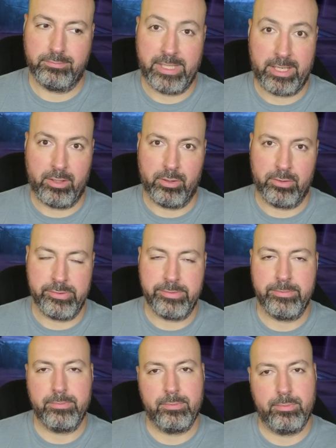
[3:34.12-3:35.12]
and girls
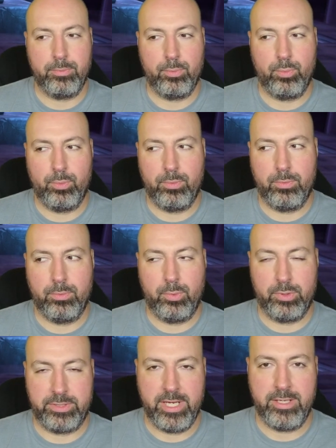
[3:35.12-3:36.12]

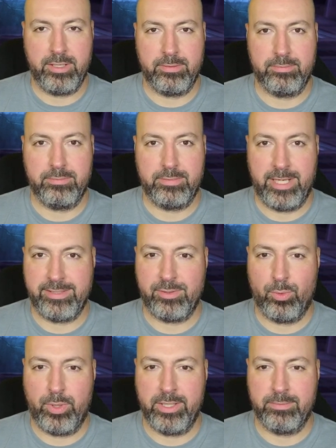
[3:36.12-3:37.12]
we'll take it. That's a
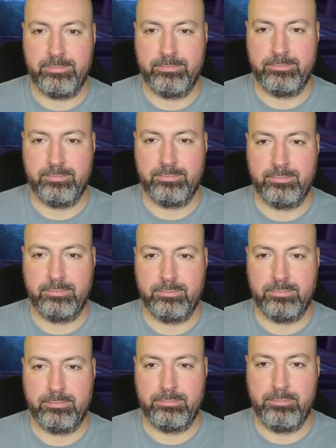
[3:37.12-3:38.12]
win.
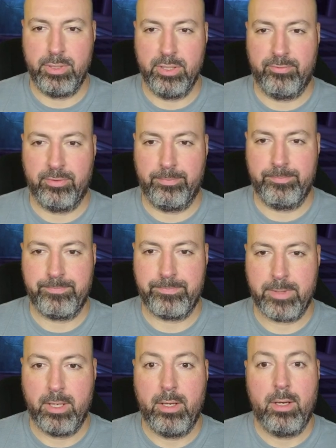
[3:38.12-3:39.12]
Beautiful.
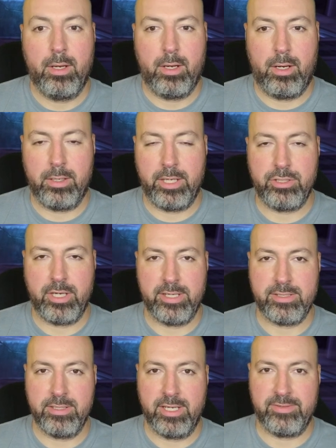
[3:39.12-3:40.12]
I'll catch you guys
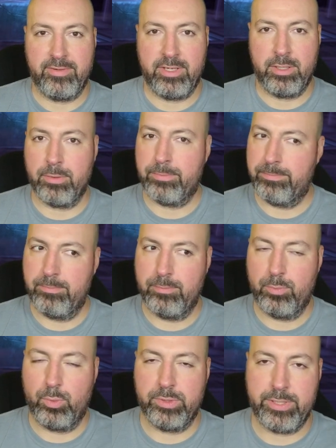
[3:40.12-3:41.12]
in the next video.
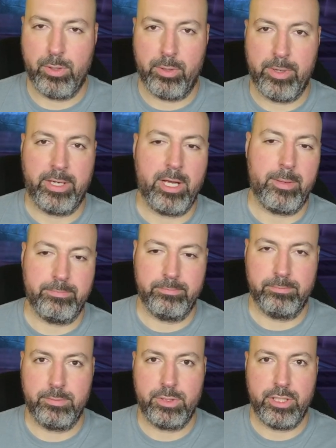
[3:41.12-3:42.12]
We'll see who I rank up.
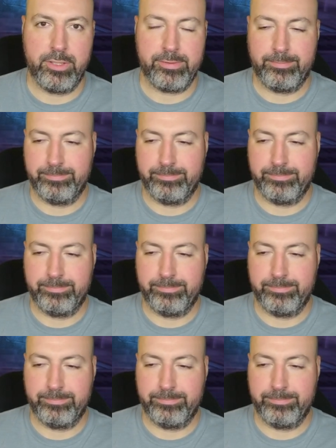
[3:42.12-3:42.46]
Cheers.